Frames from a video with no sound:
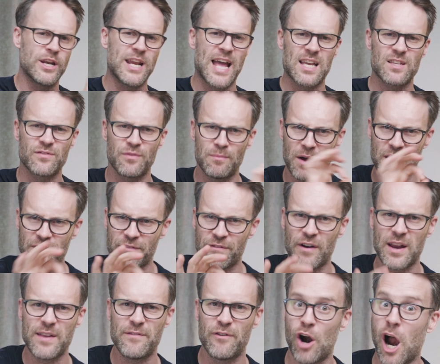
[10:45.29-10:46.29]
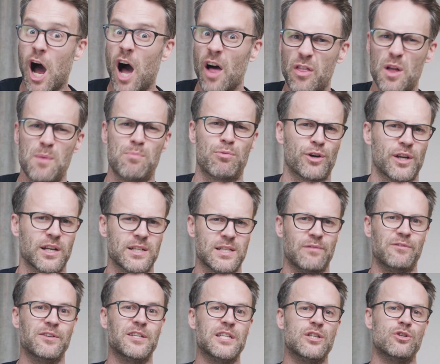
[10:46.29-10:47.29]
next for my favorite other
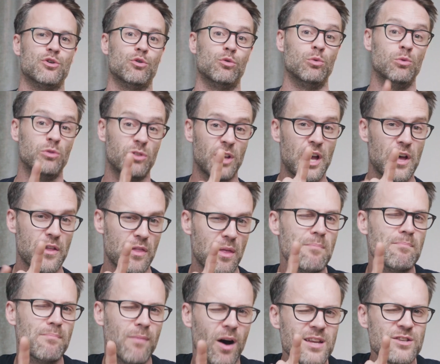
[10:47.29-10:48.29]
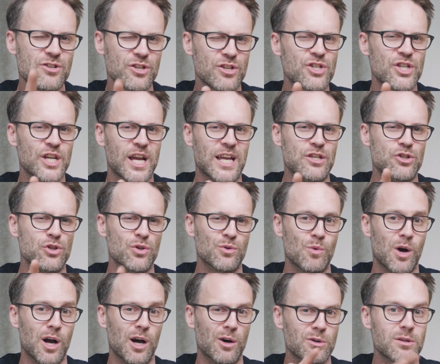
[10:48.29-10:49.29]
productivity tools that might just change your
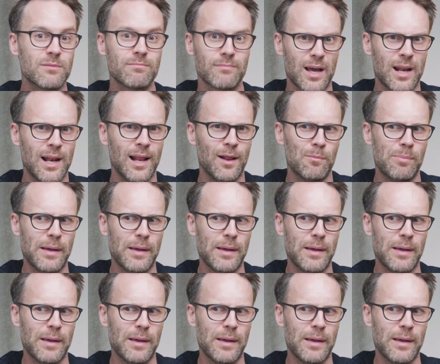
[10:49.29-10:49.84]
world a little